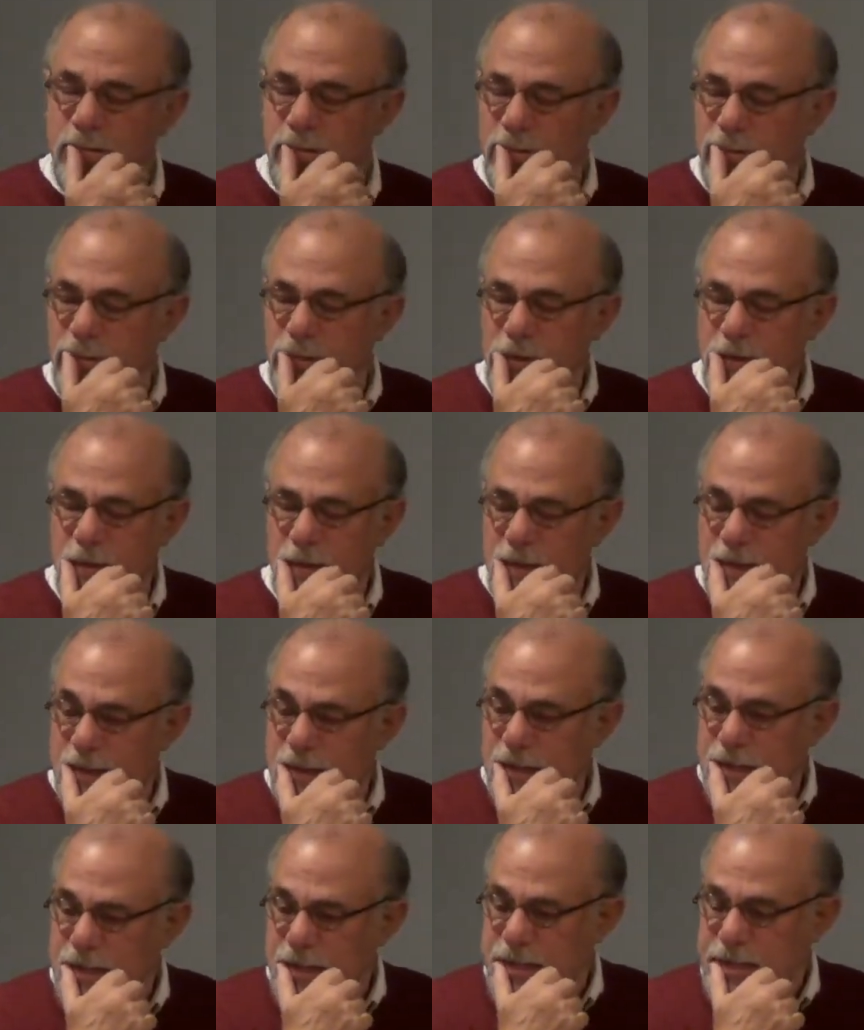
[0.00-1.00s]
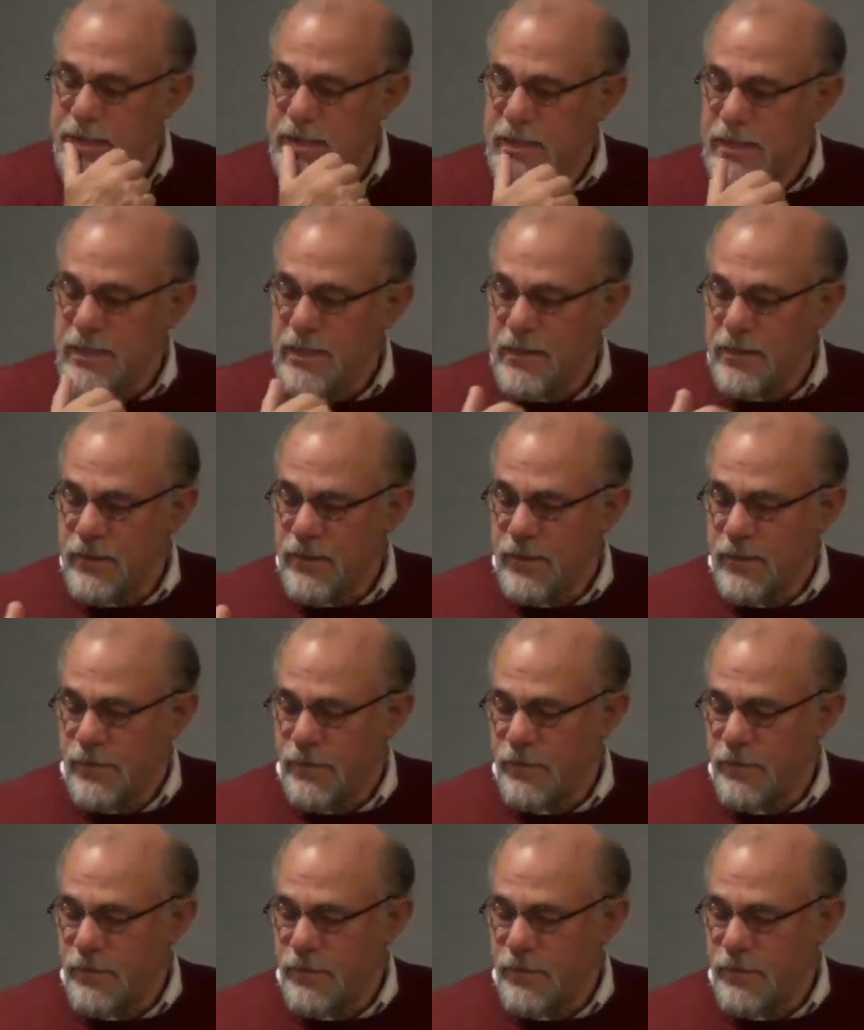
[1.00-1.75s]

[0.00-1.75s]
[no speech]